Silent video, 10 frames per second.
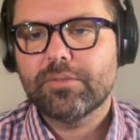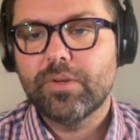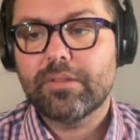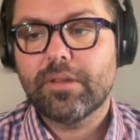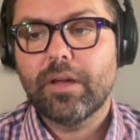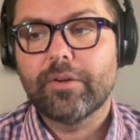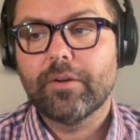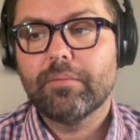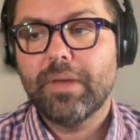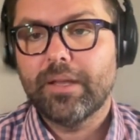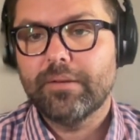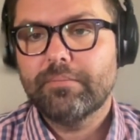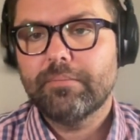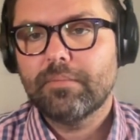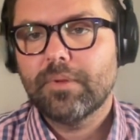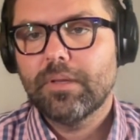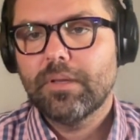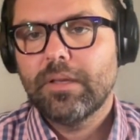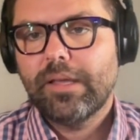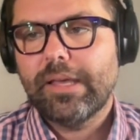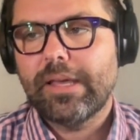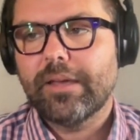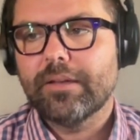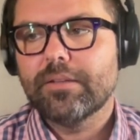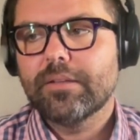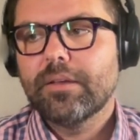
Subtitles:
with other men. And